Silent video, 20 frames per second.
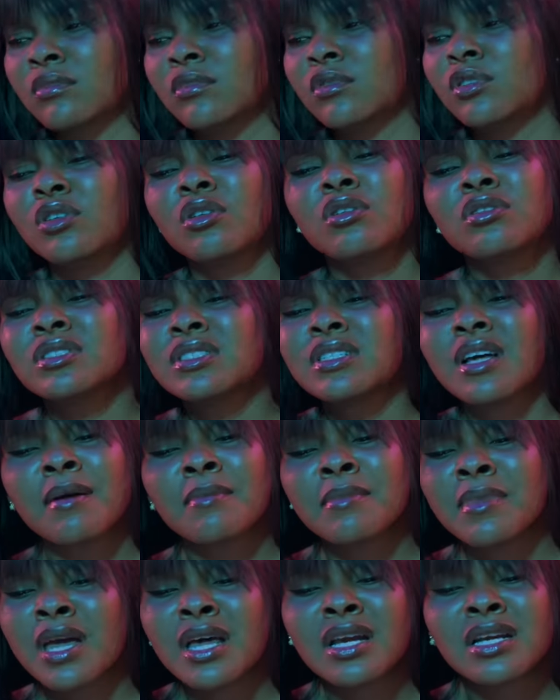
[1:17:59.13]
You don't tell
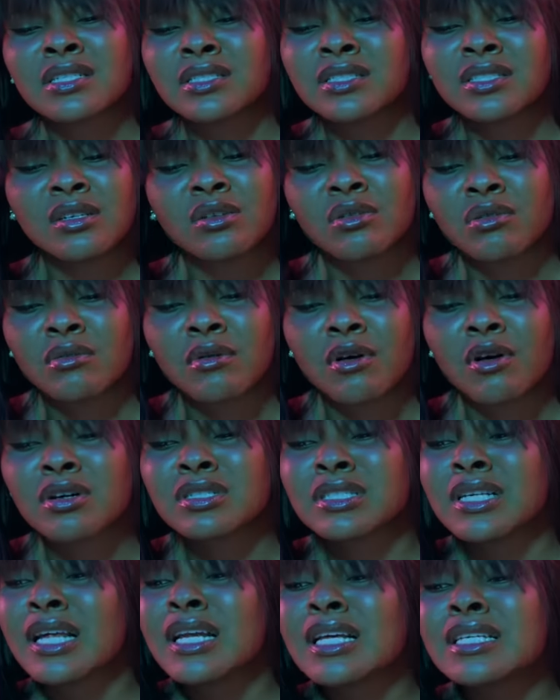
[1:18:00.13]
me anything, no.
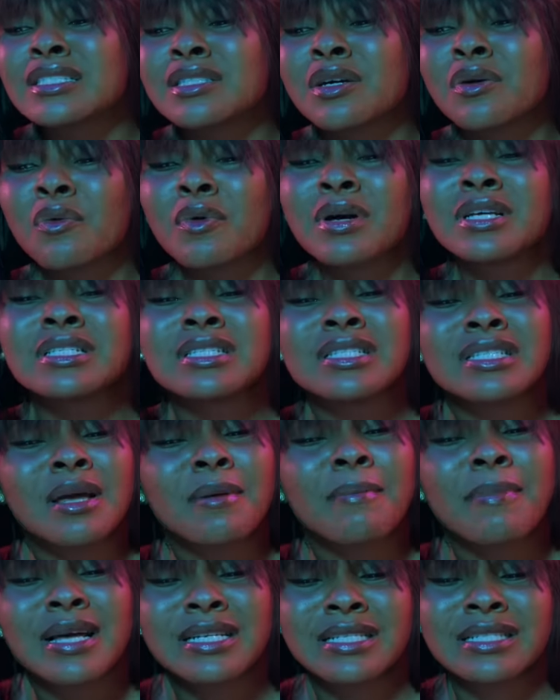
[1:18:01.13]
Because anything
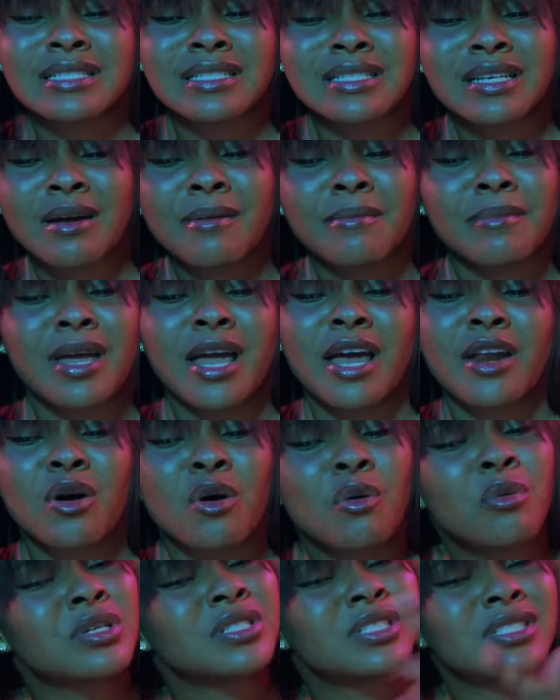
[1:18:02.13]
Wednesday person tell me, I
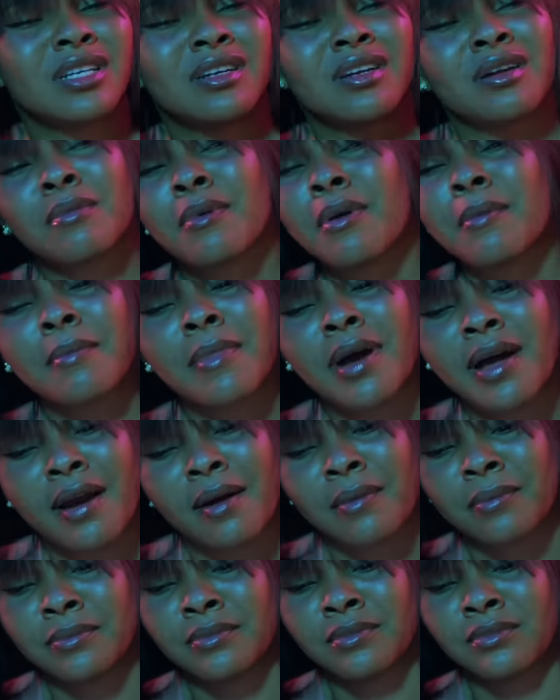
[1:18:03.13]
always they remember.